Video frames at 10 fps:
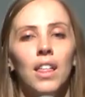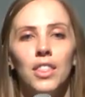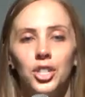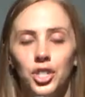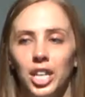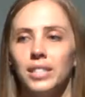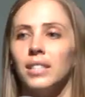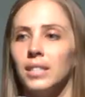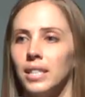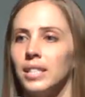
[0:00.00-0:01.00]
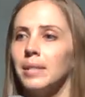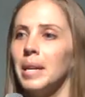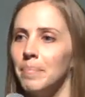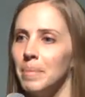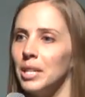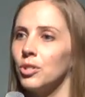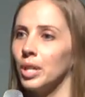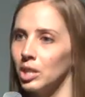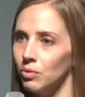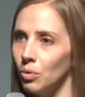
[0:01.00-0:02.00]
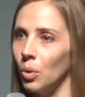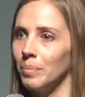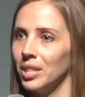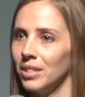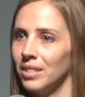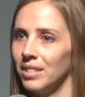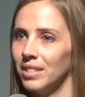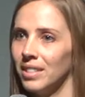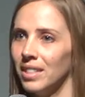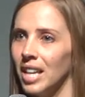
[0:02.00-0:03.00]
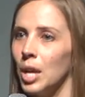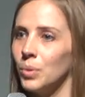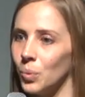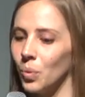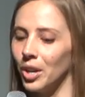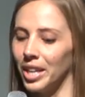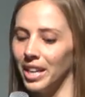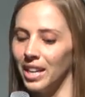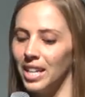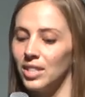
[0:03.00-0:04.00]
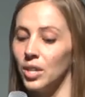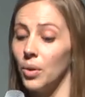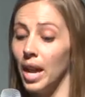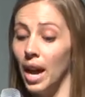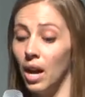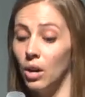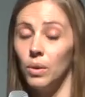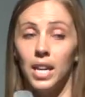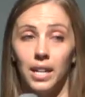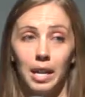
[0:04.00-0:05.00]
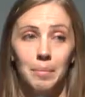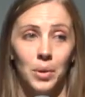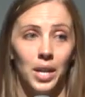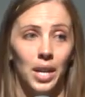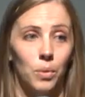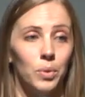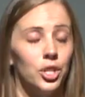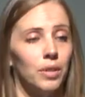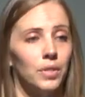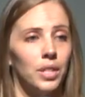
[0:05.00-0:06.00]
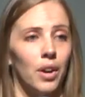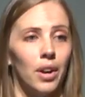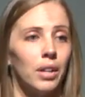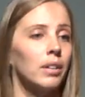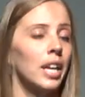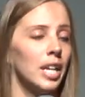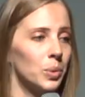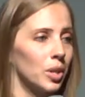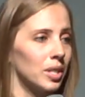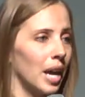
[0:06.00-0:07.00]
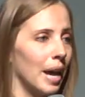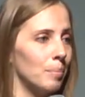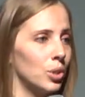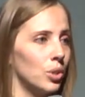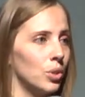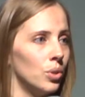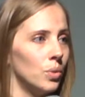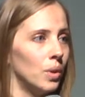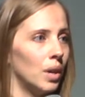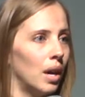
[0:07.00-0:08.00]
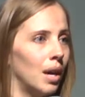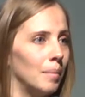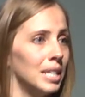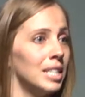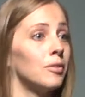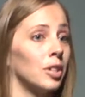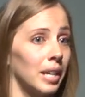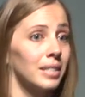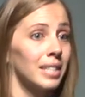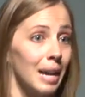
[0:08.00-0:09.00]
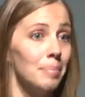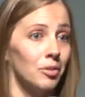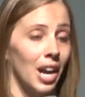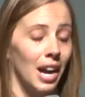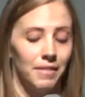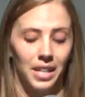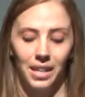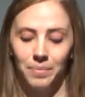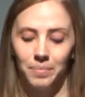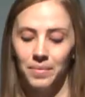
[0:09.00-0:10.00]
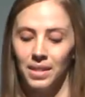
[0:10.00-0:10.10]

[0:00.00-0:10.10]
The justice system had been transformed. It was working. And so now in Cambodia, we shifted our casework type to a different type of trafficking.